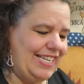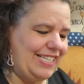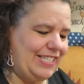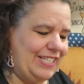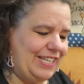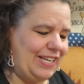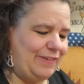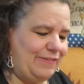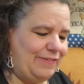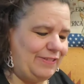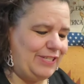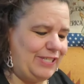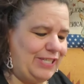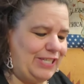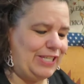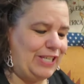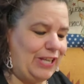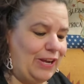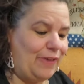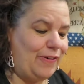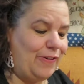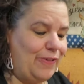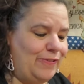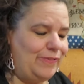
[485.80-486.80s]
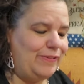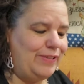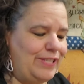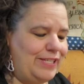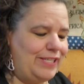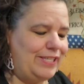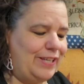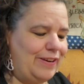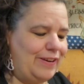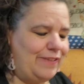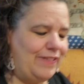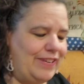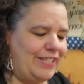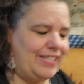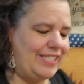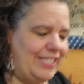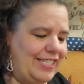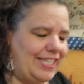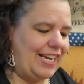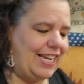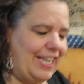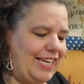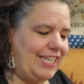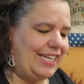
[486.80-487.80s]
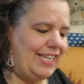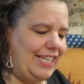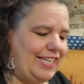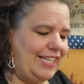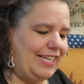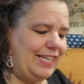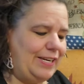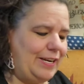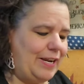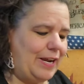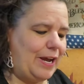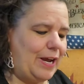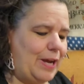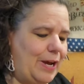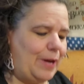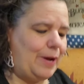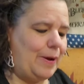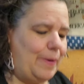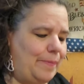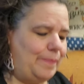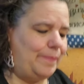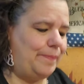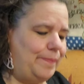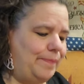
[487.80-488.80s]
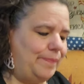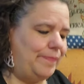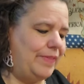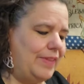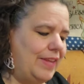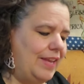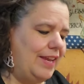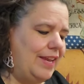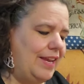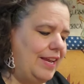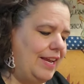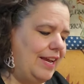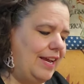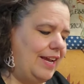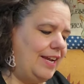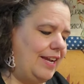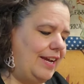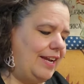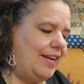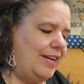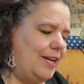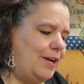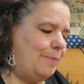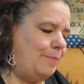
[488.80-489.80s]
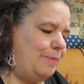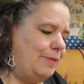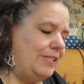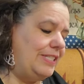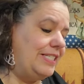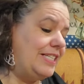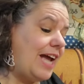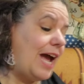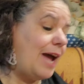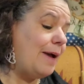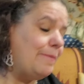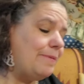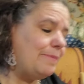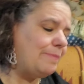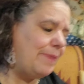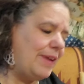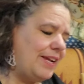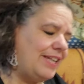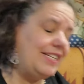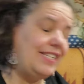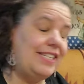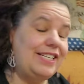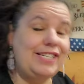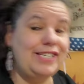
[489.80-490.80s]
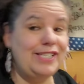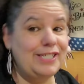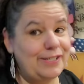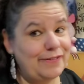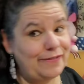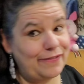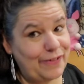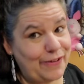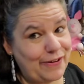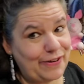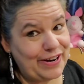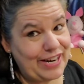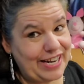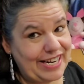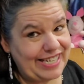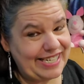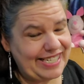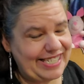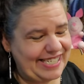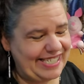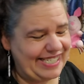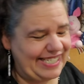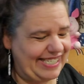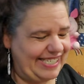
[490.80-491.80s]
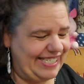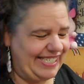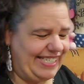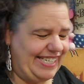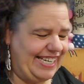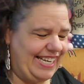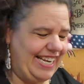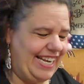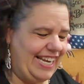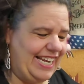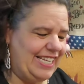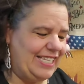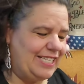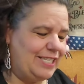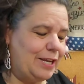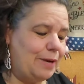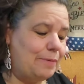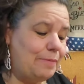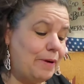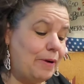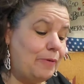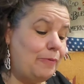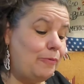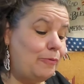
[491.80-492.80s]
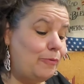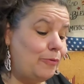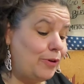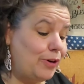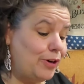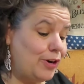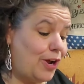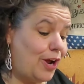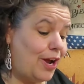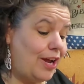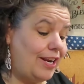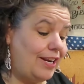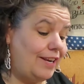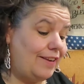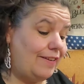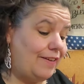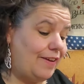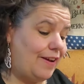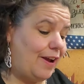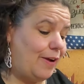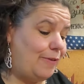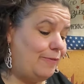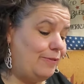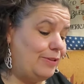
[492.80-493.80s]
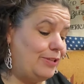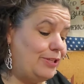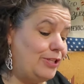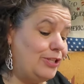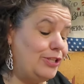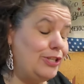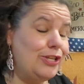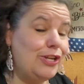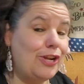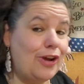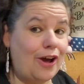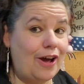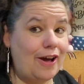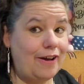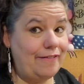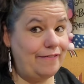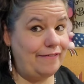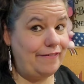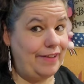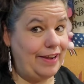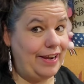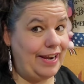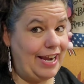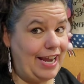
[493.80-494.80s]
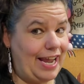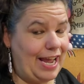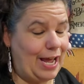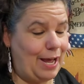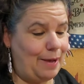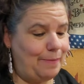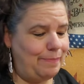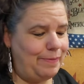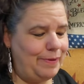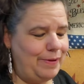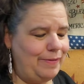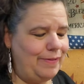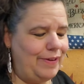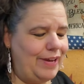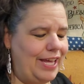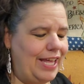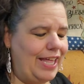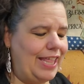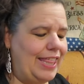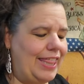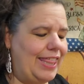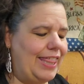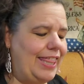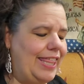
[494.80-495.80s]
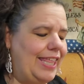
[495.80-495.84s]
So that was so, so exciting. Um, I got a couple of diamond paintings, of course. Some were not, I was not very happy with.